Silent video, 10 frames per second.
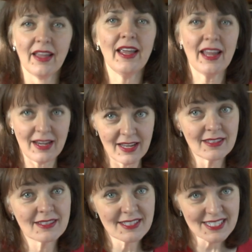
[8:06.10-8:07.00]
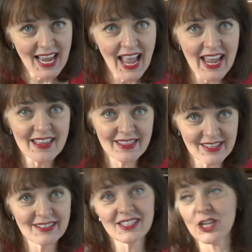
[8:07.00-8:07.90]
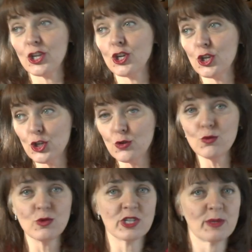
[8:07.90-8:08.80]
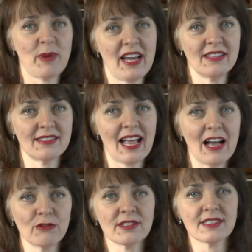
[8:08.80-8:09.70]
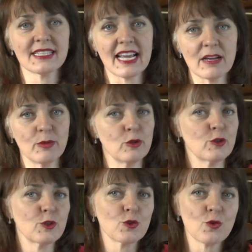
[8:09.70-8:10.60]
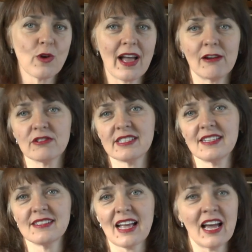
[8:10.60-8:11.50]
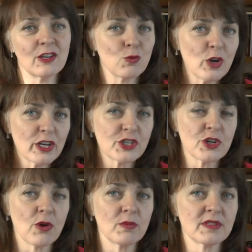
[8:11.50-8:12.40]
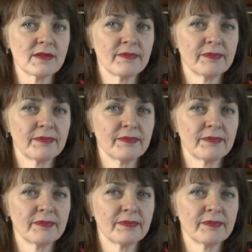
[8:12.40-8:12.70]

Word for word: In its day, this huge space housed stables, storehouses and workshops.